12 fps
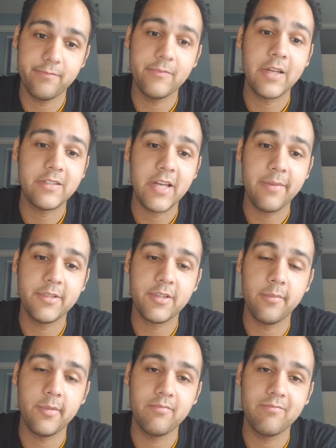That time is
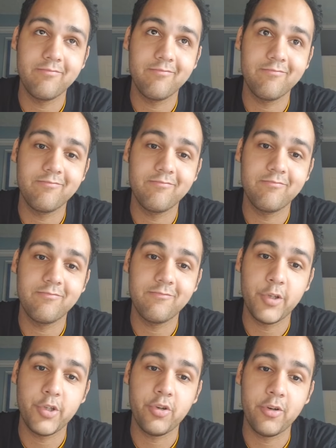coming,
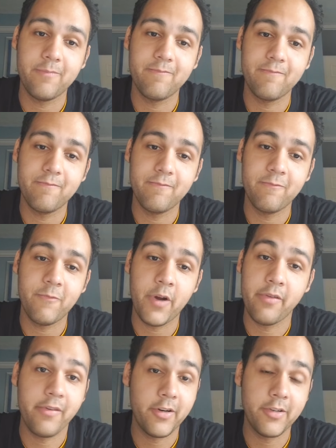for sure.
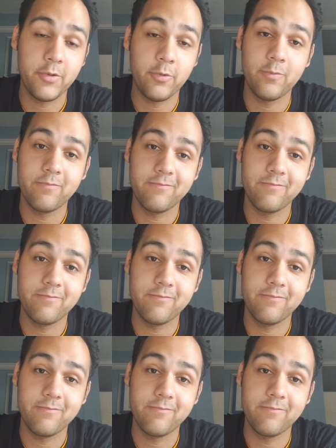Very, very soon.